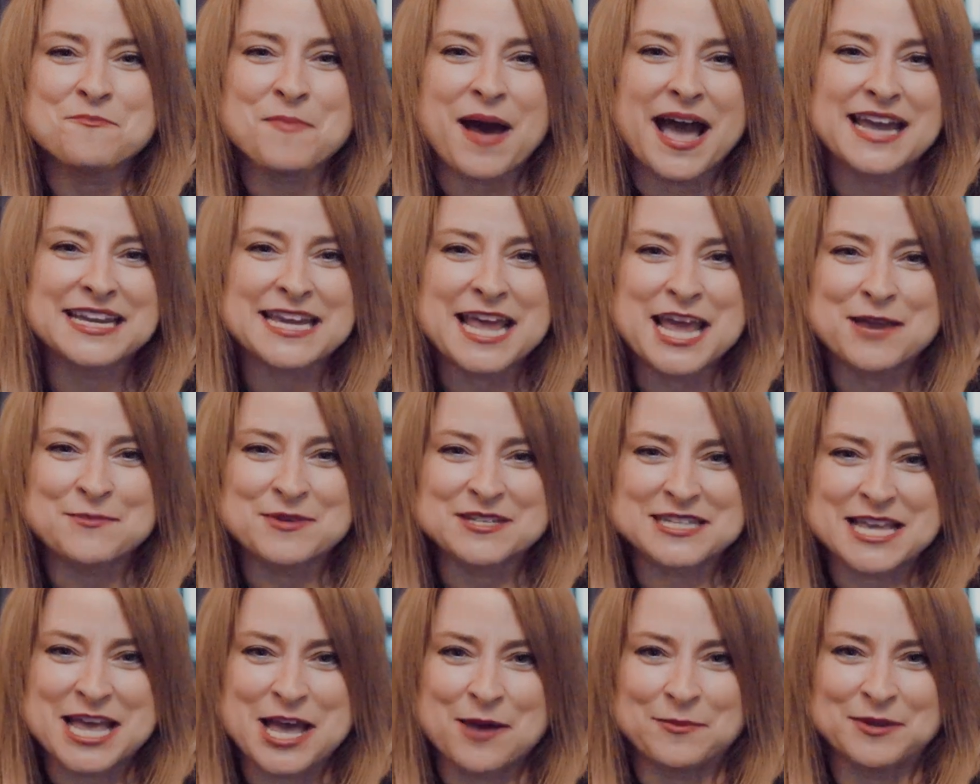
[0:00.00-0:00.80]
My name
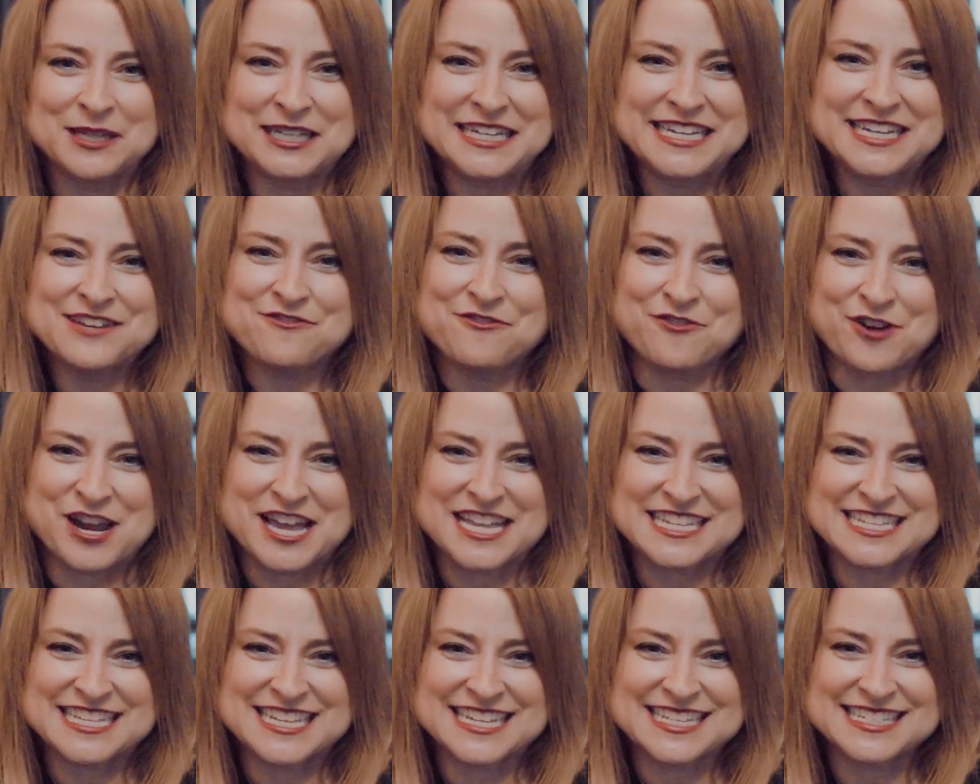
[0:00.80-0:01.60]
is Emily
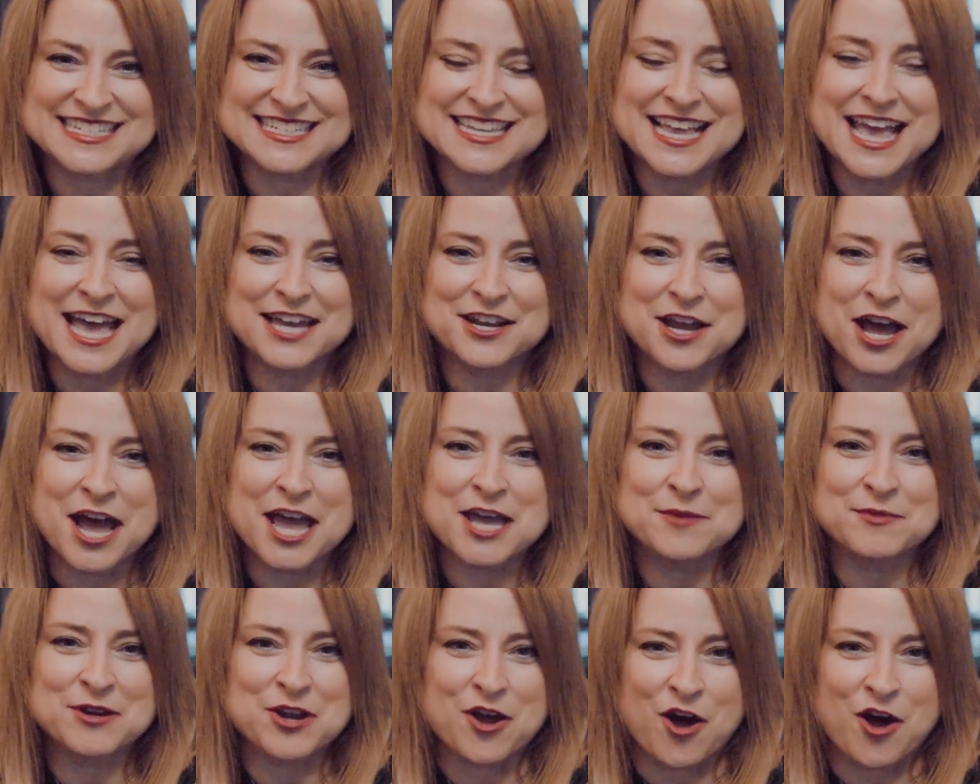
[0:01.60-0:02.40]
Francis, and I am an